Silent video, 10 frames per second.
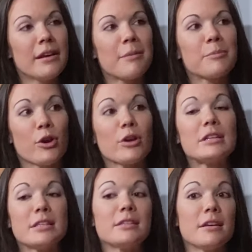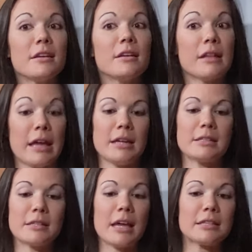And I'm curious, is like,
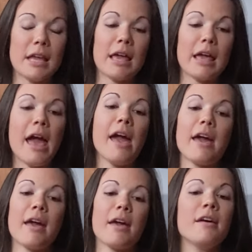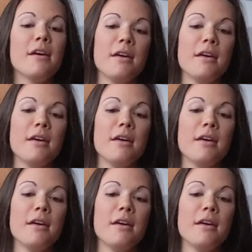it's like saying, hey,